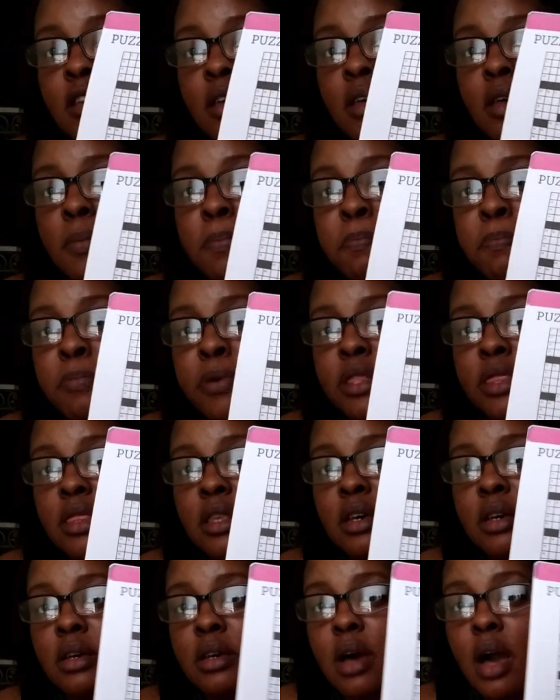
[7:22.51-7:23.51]
to put
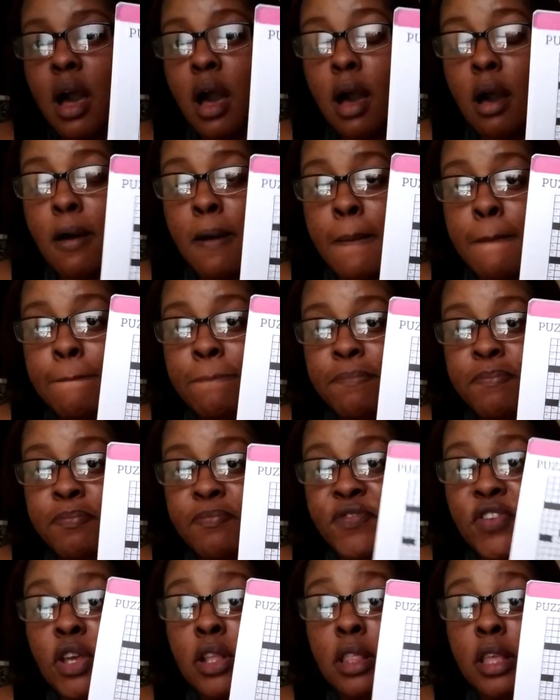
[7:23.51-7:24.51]
the um,
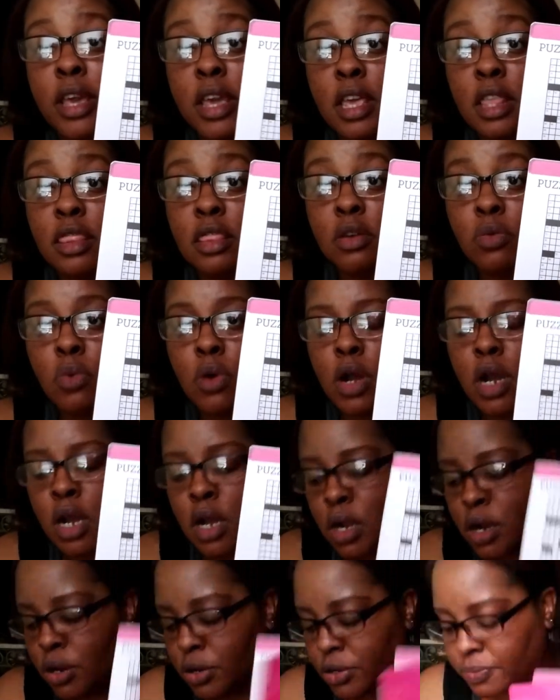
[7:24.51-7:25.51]
fill in the
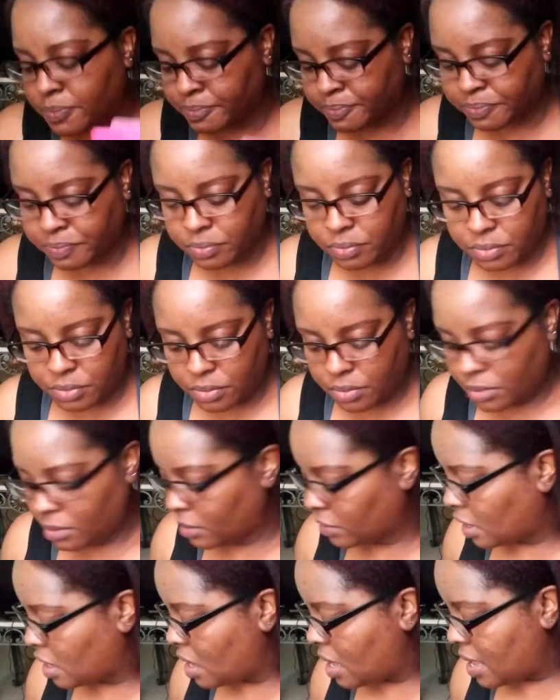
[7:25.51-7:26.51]
word.
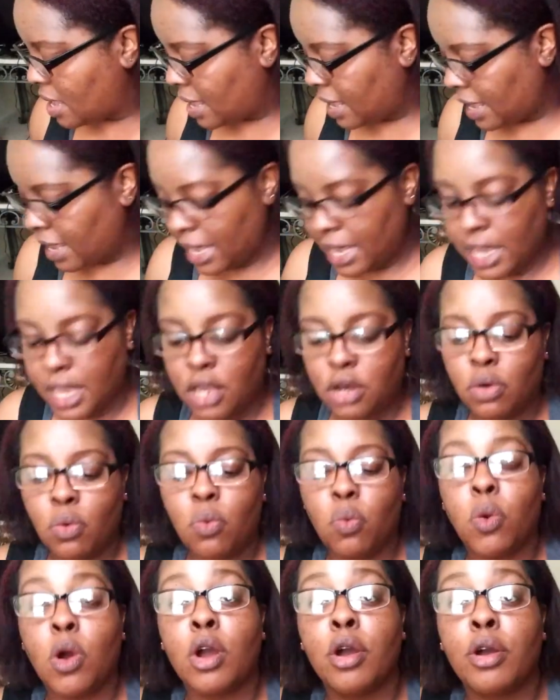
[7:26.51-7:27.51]
And
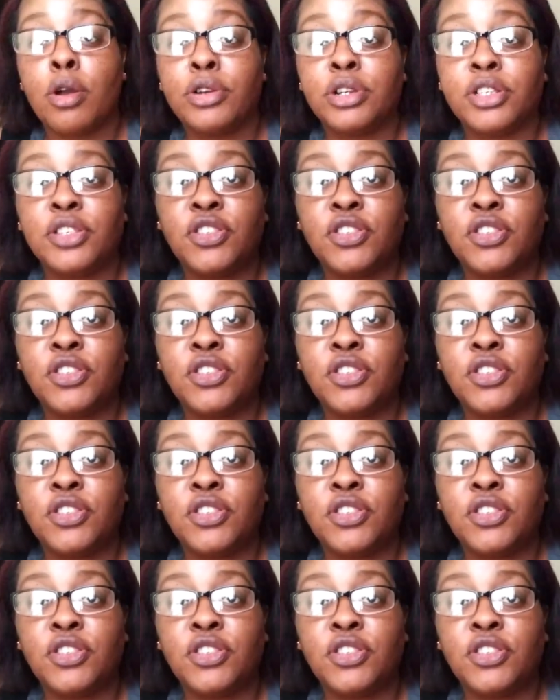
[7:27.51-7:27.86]
word